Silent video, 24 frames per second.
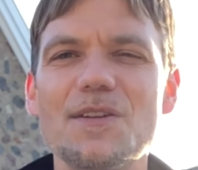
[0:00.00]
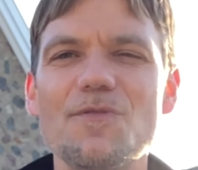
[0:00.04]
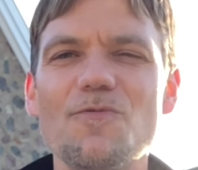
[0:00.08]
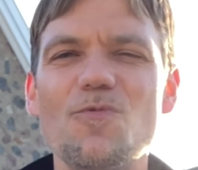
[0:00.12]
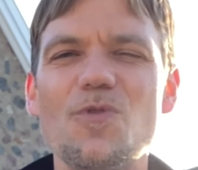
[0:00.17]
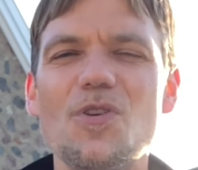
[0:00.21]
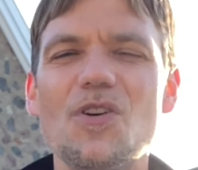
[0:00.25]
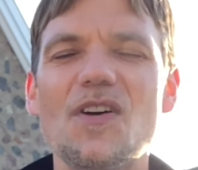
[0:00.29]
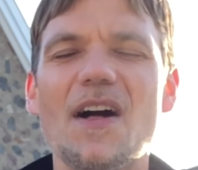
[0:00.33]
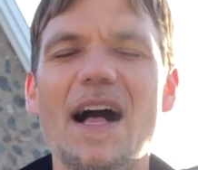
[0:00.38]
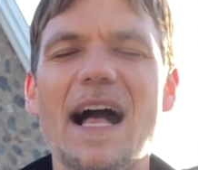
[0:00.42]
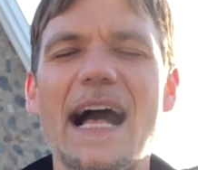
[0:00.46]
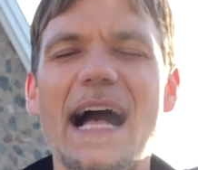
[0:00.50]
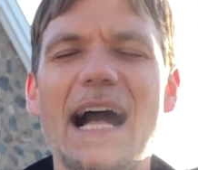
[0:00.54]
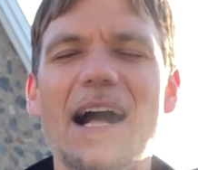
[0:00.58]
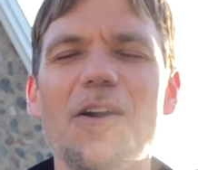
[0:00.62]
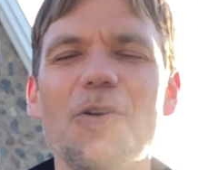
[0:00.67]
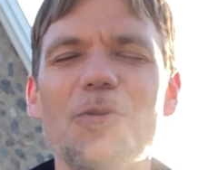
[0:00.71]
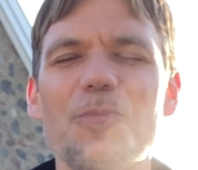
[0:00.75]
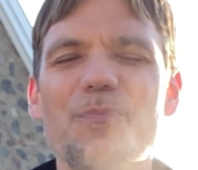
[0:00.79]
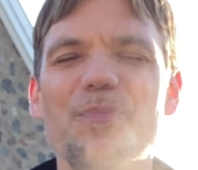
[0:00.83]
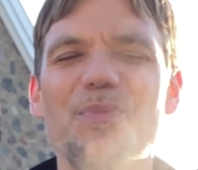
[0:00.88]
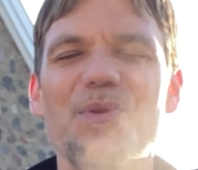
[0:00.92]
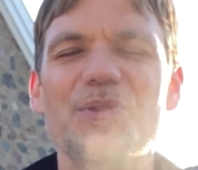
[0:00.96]
will
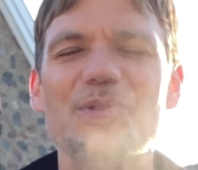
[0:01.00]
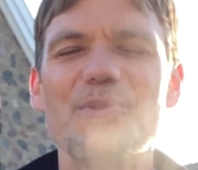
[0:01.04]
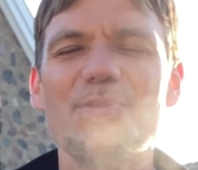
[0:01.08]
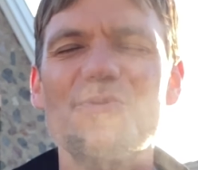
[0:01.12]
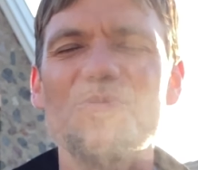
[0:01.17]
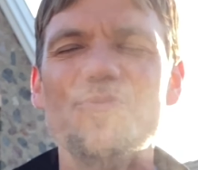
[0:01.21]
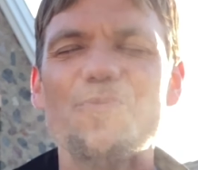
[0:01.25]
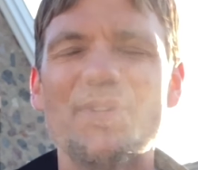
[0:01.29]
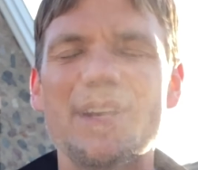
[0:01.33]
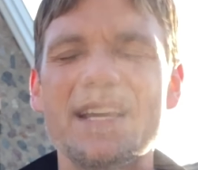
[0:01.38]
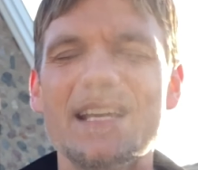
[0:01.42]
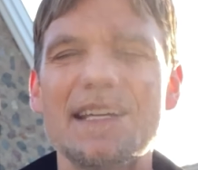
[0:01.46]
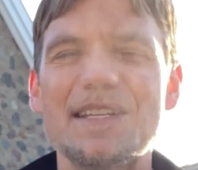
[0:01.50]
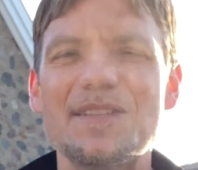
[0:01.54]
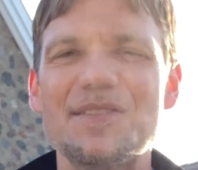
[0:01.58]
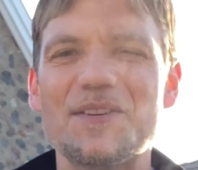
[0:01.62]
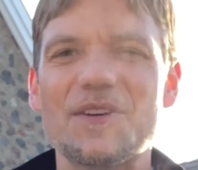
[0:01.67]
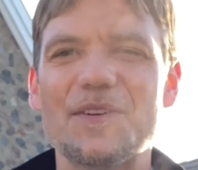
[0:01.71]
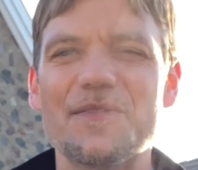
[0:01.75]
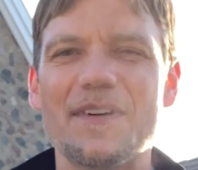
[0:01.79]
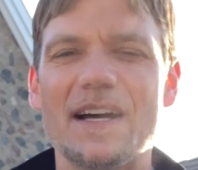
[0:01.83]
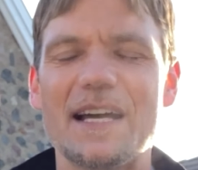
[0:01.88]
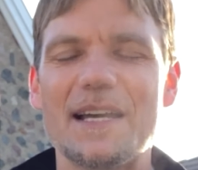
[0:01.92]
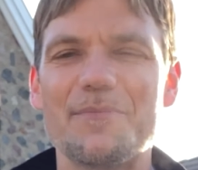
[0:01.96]
help you raise
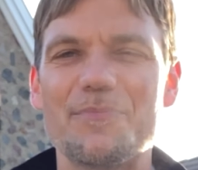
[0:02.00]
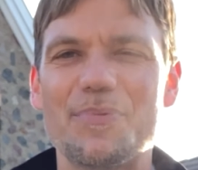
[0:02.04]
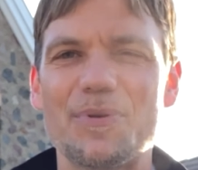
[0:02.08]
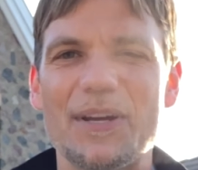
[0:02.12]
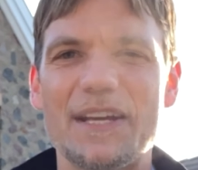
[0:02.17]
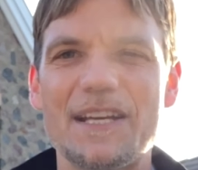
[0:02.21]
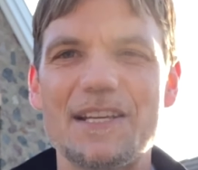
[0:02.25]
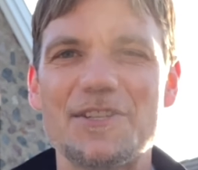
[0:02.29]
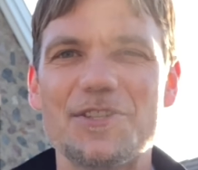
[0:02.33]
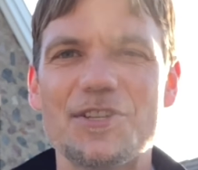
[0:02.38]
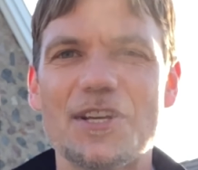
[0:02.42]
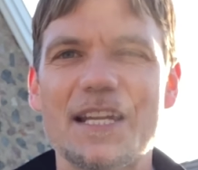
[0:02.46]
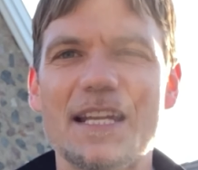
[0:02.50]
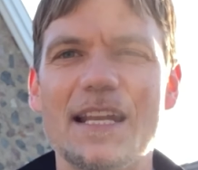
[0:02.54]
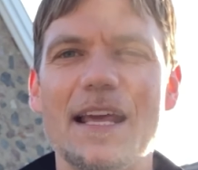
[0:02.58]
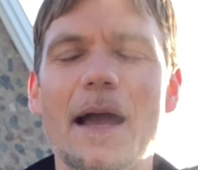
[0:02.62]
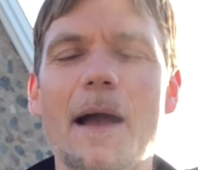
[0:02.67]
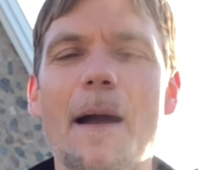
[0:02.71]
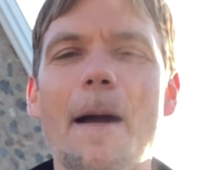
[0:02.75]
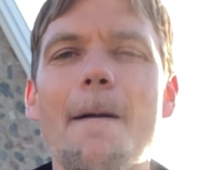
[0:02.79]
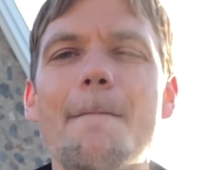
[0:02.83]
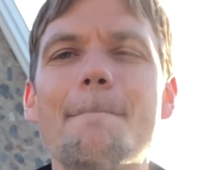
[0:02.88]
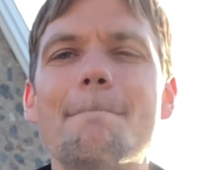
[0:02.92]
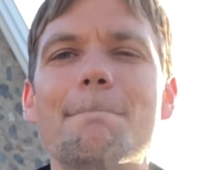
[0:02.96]
your vibration
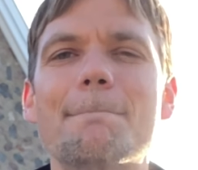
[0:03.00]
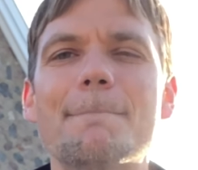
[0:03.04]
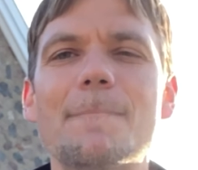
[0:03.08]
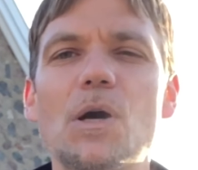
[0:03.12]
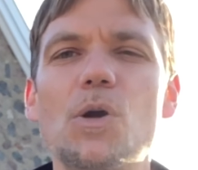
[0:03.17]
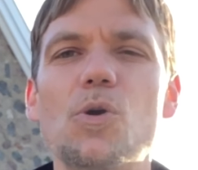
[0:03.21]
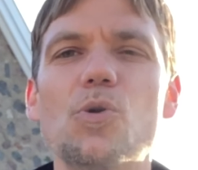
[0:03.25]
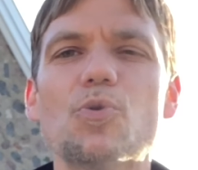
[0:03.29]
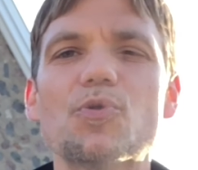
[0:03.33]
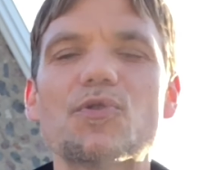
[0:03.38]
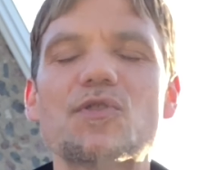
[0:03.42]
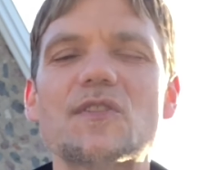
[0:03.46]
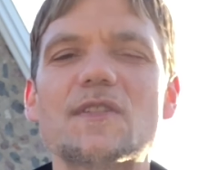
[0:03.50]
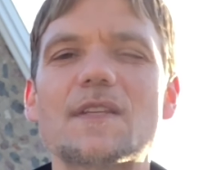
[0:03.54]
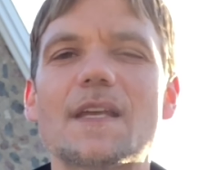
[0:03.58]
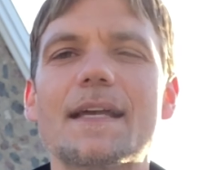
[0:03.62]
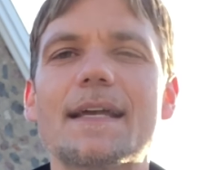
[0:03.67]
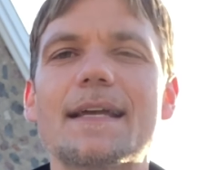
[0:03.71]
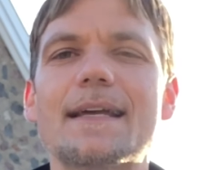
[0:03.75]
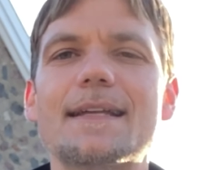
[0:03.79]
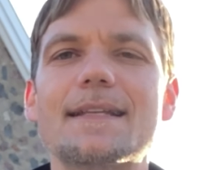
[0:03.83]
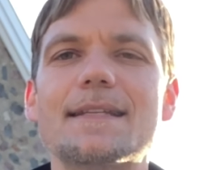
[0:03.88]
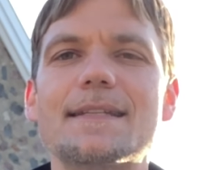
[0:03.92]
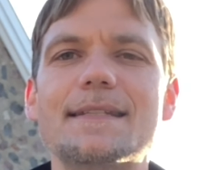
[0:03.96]

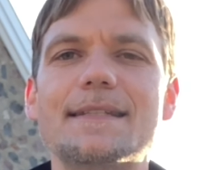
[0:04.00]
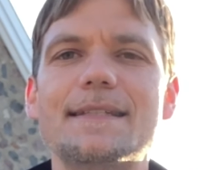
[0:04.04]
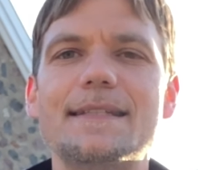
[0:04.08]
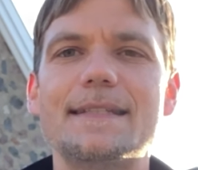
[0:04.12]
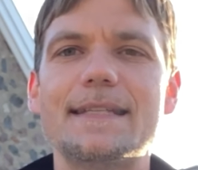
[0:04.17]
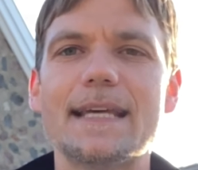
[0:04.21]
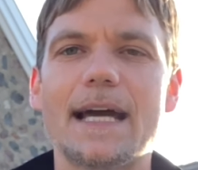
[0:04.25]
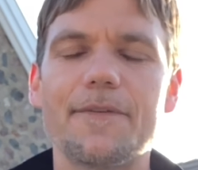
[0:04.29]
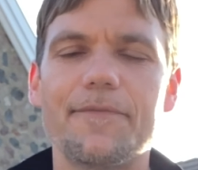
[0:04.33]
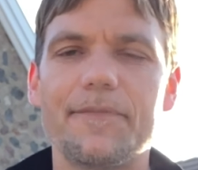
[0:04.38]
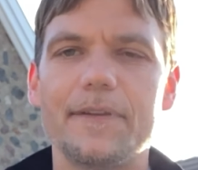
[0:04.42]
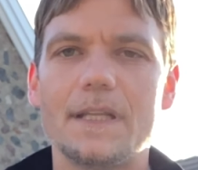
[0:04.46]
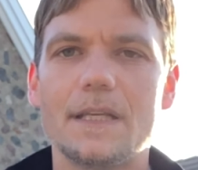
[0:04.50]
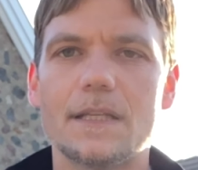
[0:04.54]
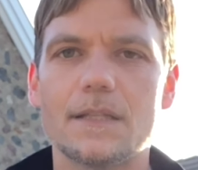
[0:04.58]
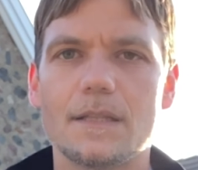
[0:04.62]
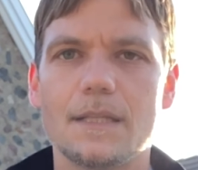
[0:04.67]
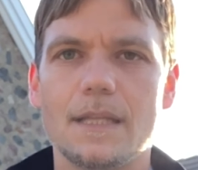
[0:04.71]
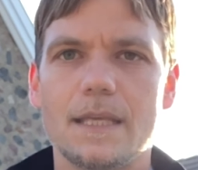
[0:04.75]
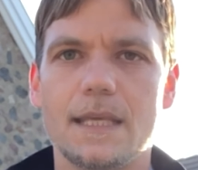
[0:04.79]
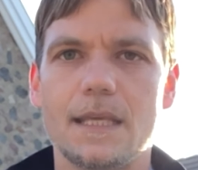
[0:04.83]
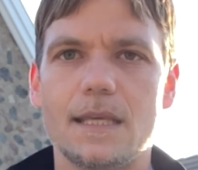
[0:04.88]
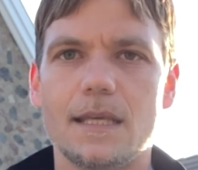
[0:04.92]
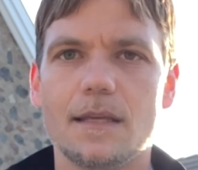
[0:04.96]
most
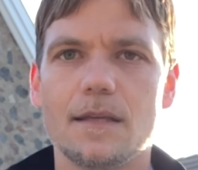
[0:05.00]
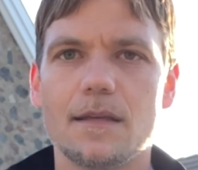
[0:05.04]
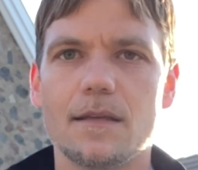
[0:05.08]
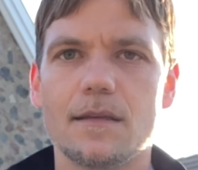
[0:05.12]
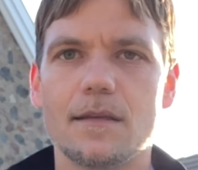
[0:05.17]
definitely.